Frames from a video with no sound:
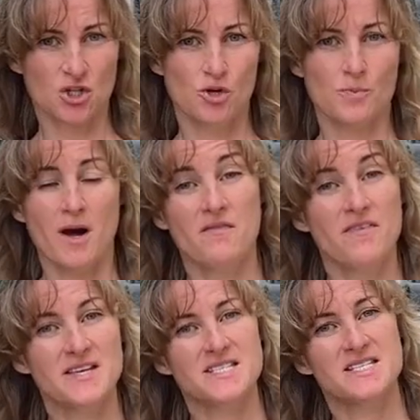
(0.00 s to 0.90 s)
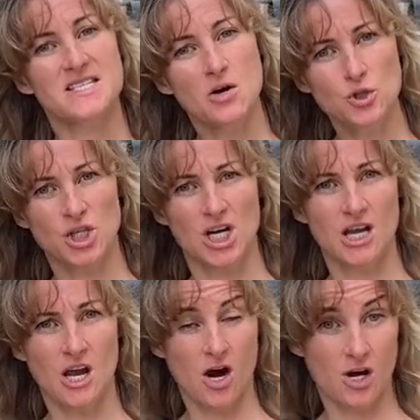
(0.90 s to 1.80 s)
group of these
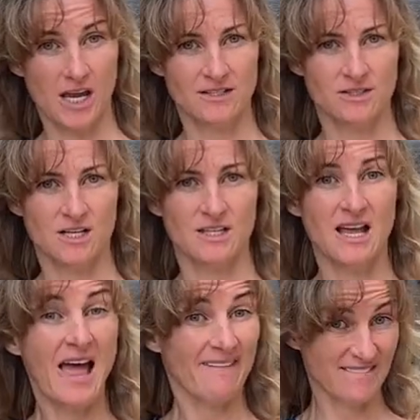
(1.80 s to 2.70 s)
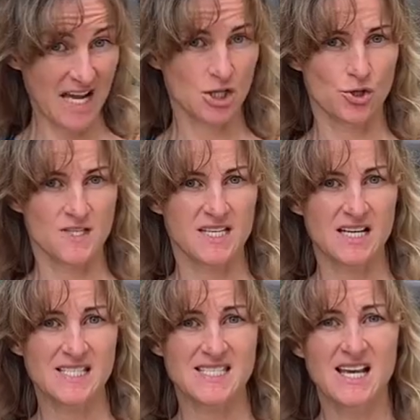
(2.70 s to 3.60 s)
socially oriented value
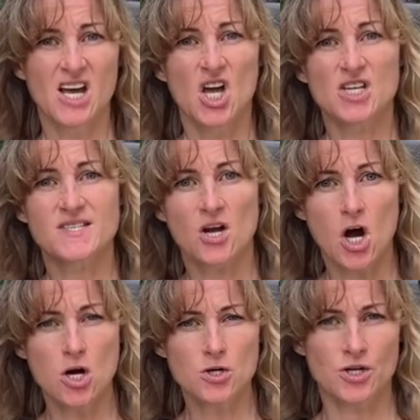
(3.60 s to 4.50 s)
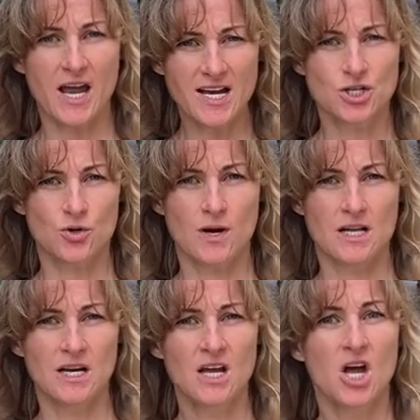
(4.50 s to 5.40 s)
sets is called
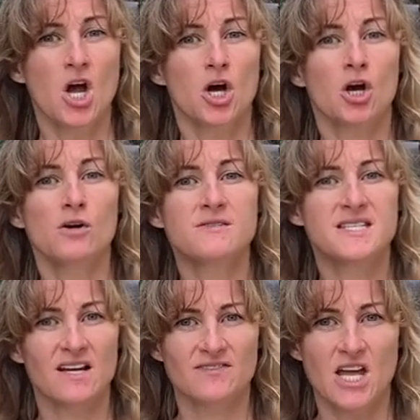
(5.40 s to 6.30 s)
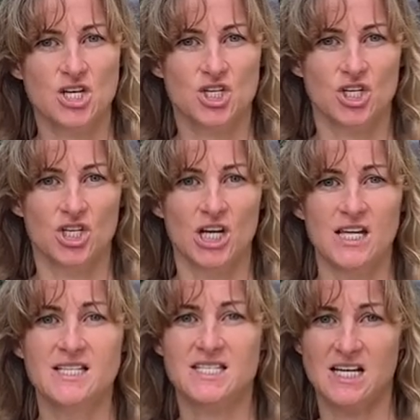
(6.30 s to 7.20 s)
actually conservation
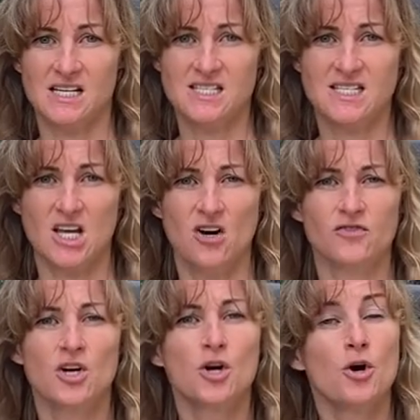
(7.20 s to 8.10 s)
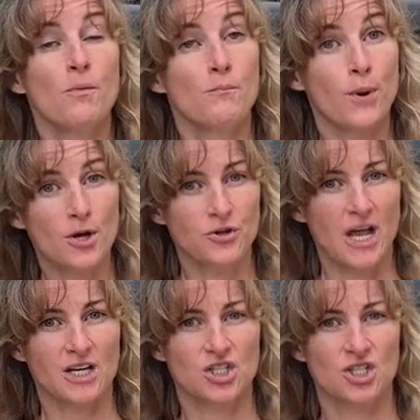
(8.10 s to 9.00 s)
in sense of
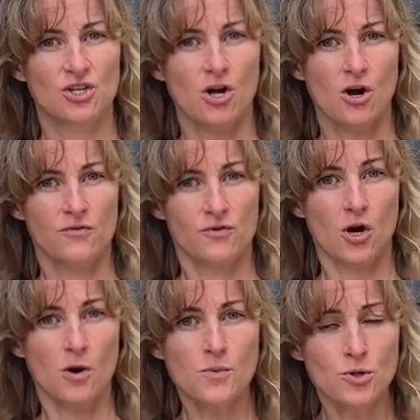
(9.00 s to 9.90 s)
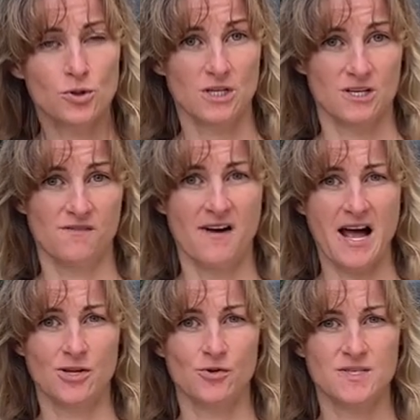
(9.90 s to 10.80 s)
protection of community
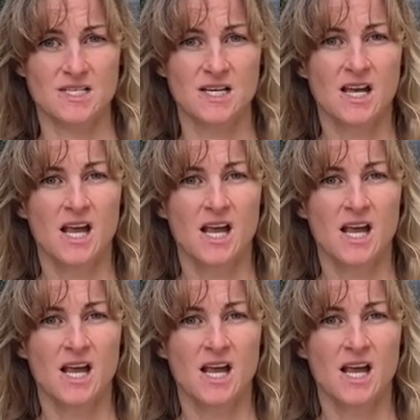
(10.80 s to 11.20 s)
values.